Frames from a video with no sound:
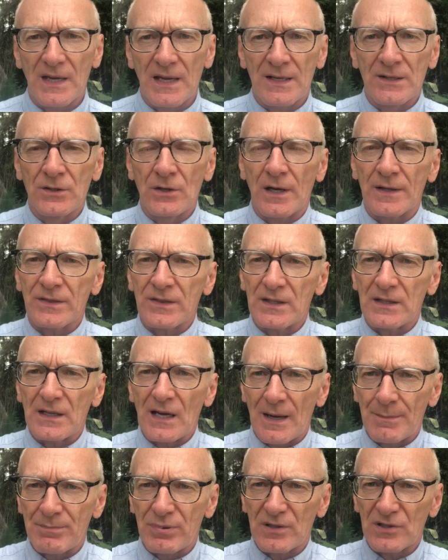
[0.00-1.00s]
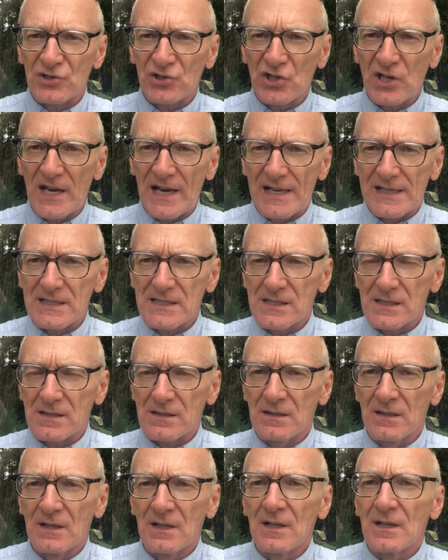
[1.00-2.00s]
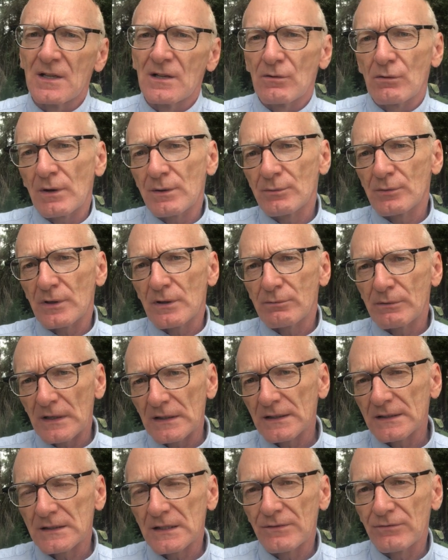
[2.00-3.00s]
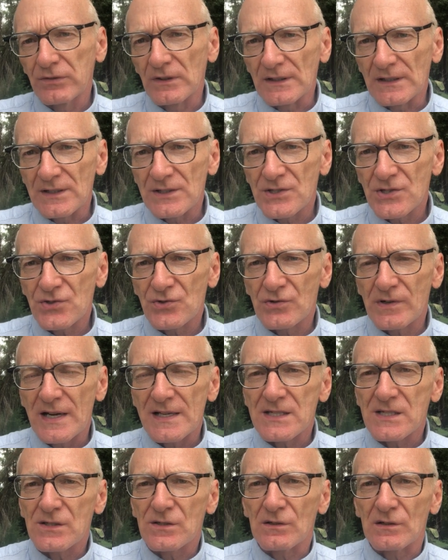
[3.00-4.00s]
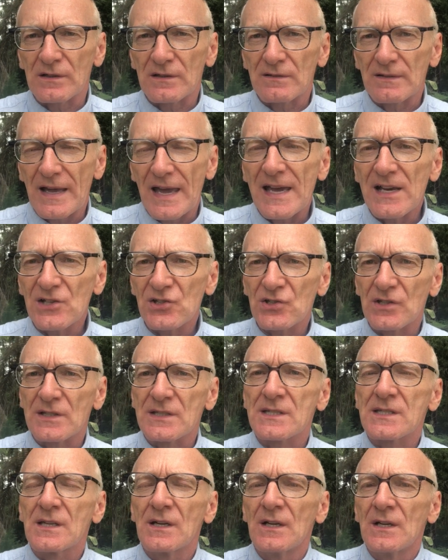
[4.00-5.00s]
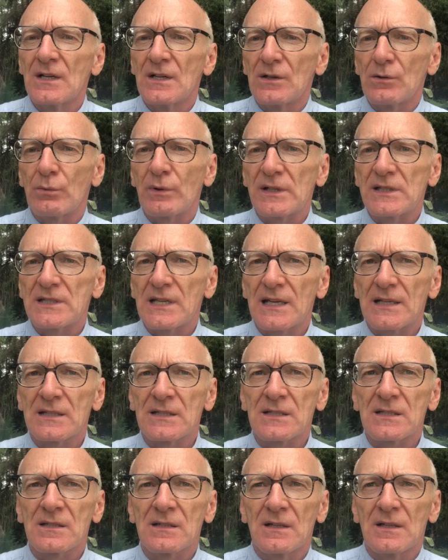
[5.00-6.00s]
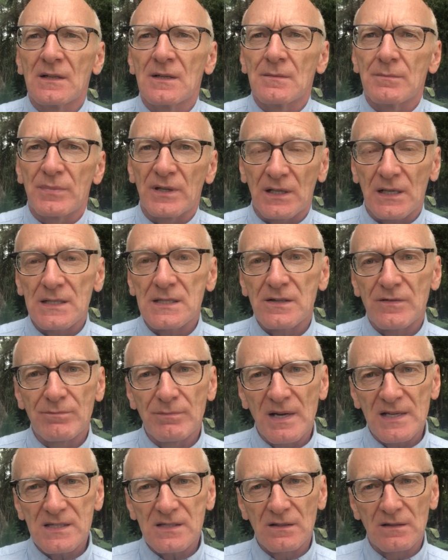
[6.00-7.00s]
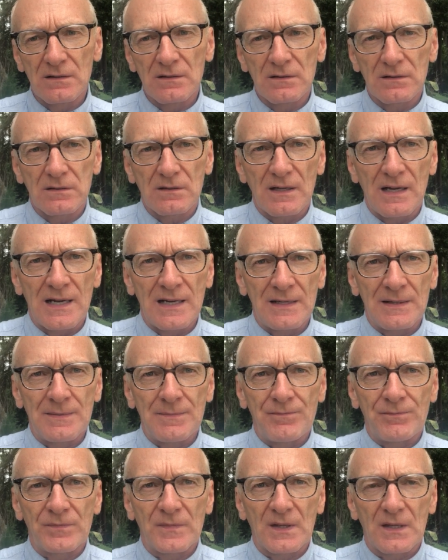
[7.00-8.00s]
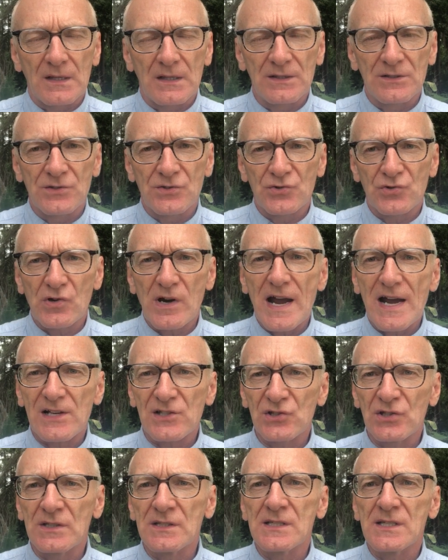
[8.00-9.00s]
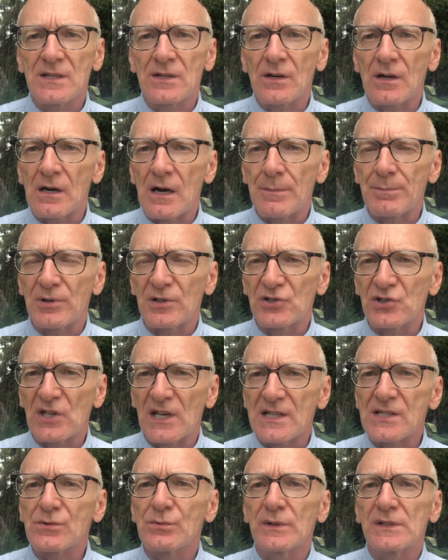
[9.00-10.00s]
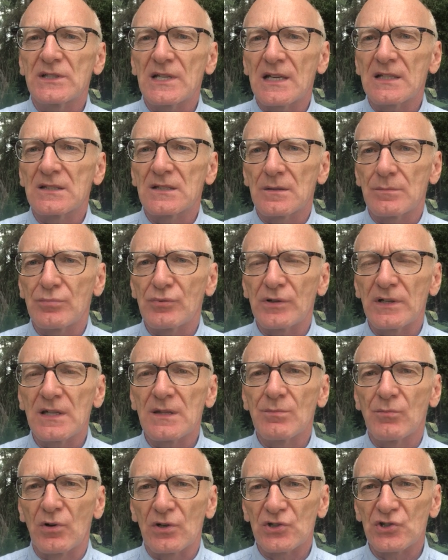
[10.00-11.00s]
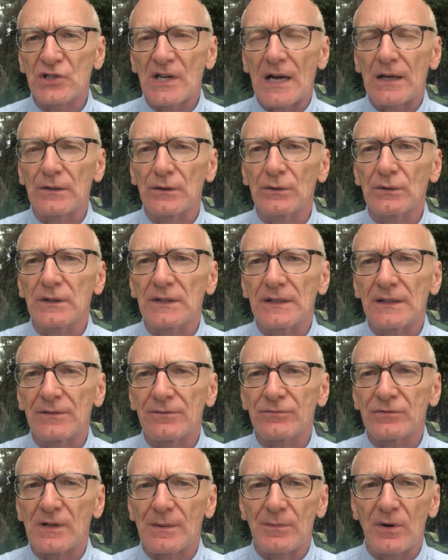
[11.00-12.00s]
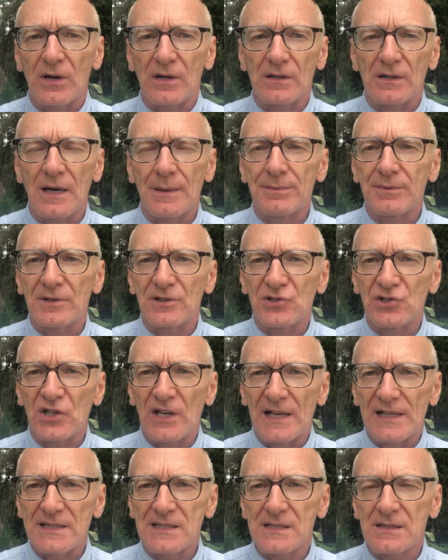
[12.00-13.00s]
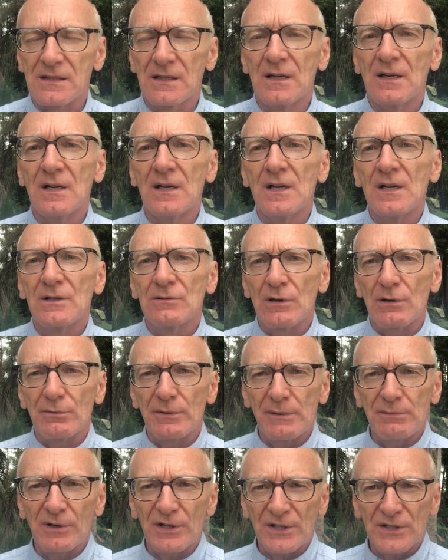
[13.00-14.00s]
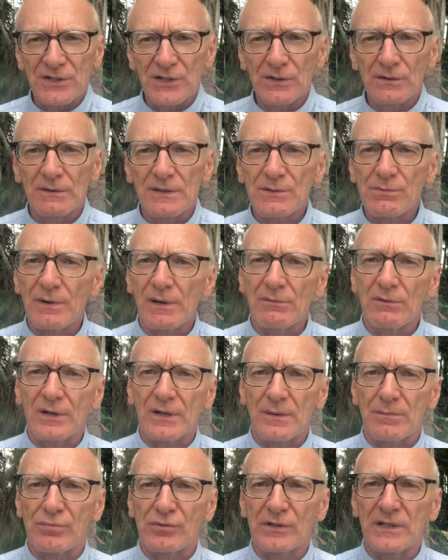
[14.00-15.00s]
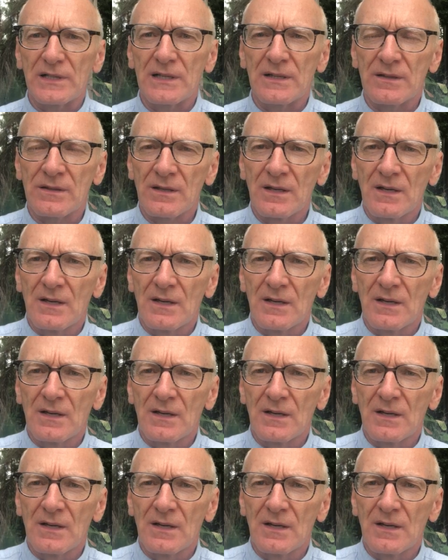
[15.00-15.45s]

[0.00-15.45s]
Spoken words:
and not the upper chest. When we're relatively stressed or anxious, we tend, because of muscle contractions in our upper chest, we tend to breathe more shallowly and from our upper chest. What we want to do is we want to breathe